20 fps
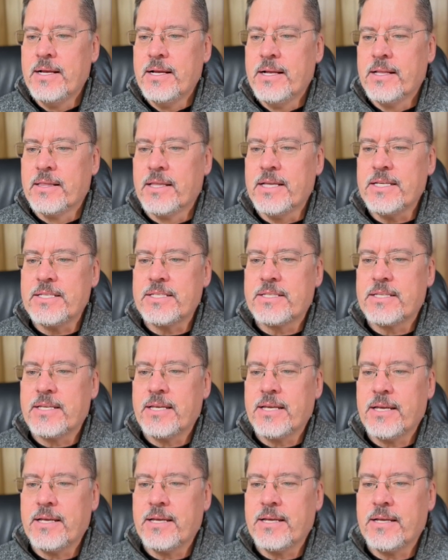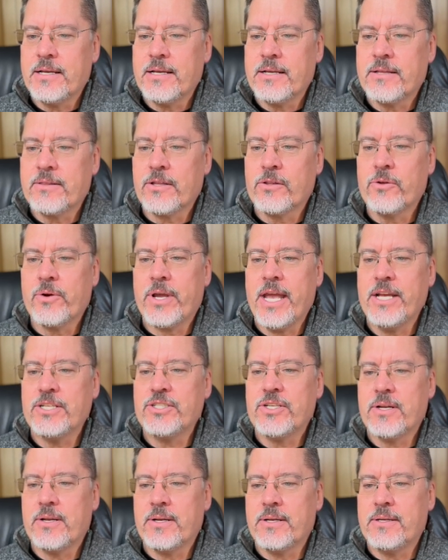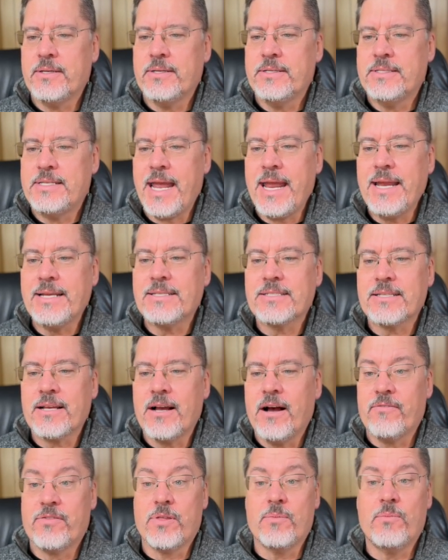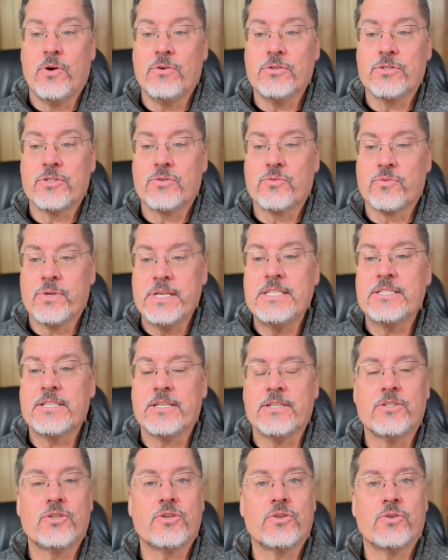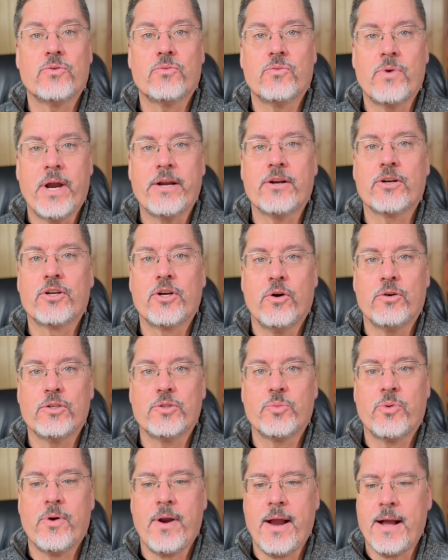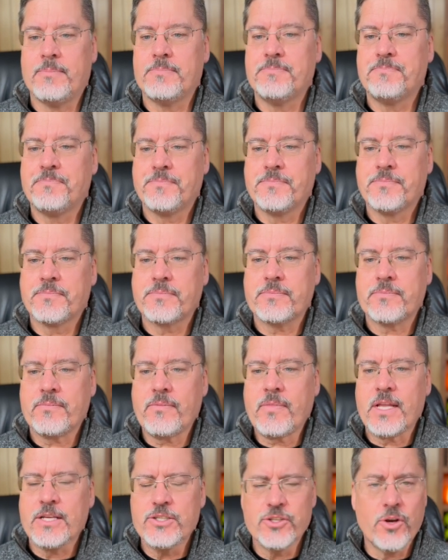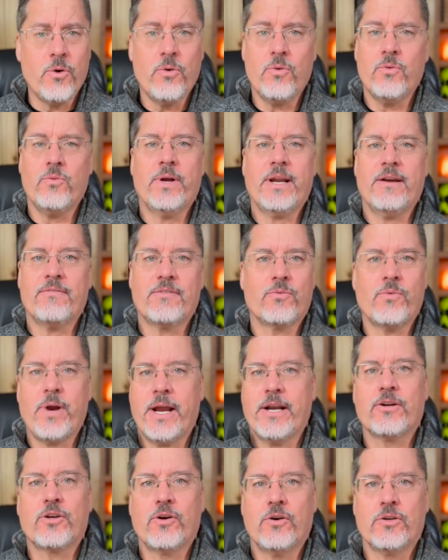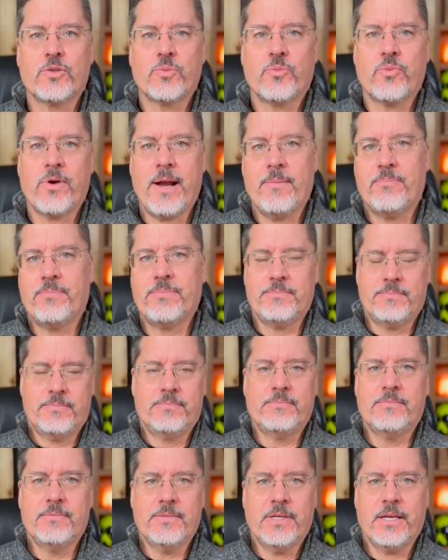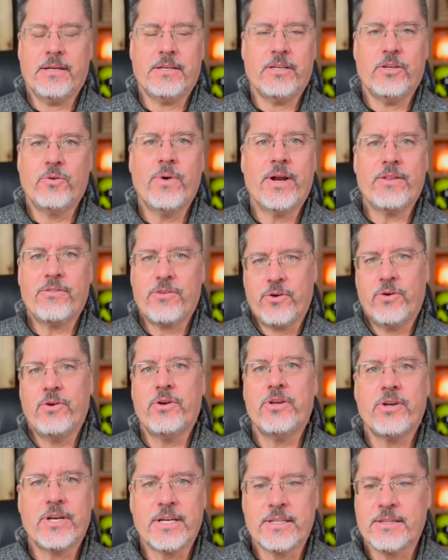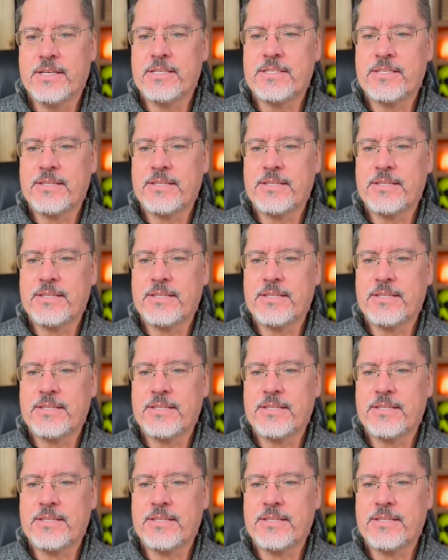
List the location and date of the most recent Rider Coach prep. So whatever Rider Coach prep you went through, you can list